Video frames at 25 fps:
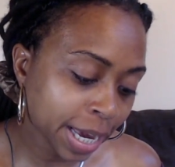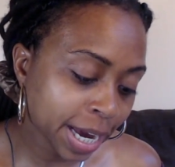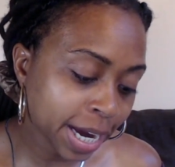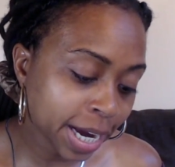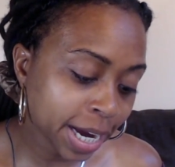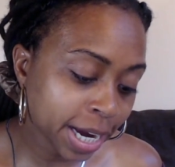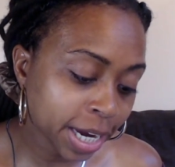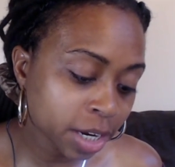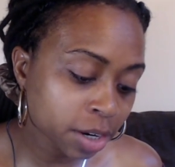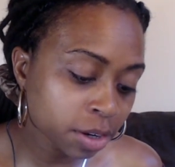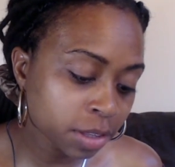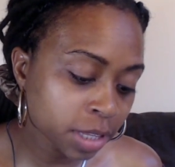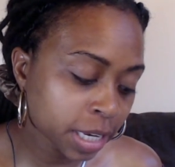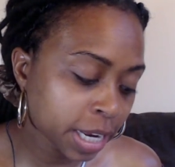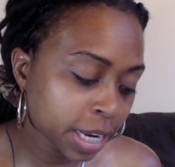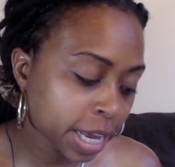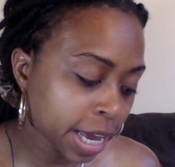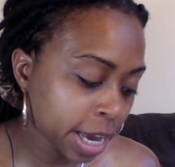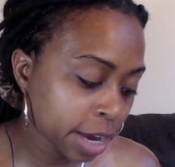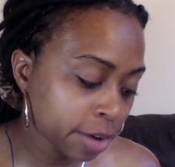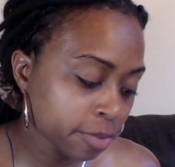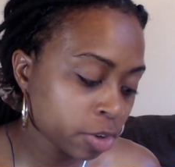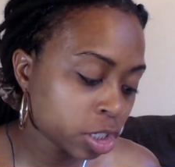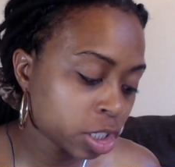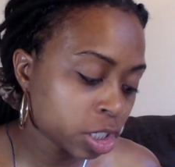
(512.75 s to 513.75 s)
higher than
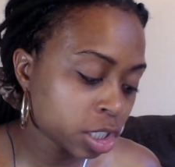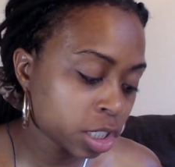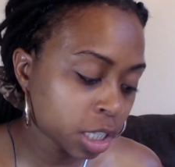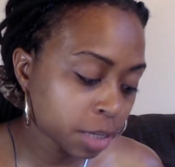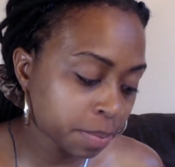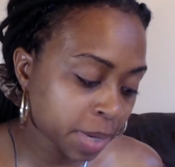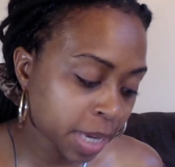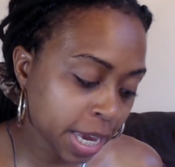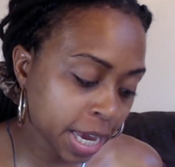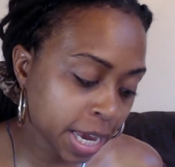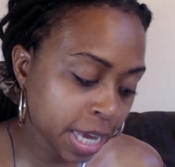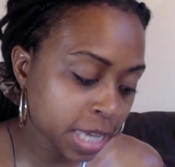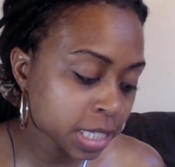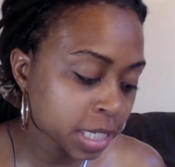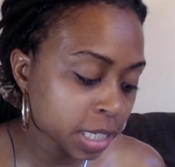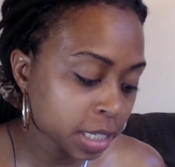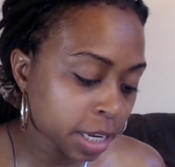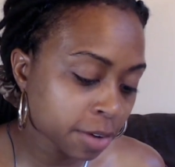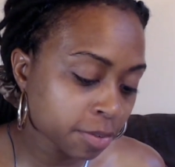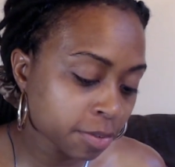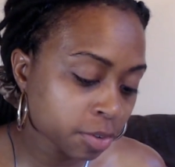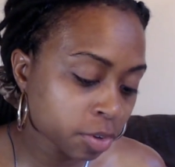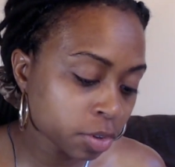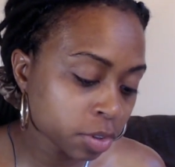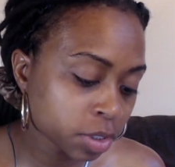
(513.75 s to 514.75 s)
average stomach acid
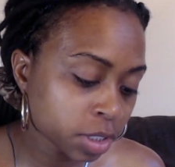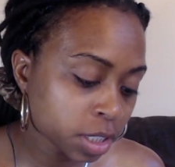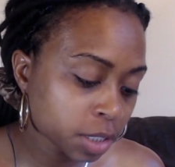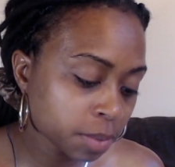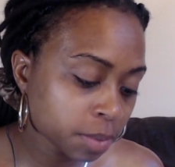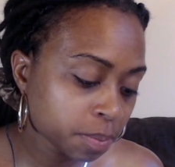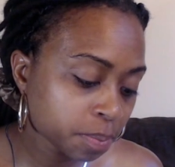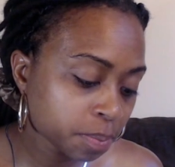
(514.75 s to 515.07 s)
levels.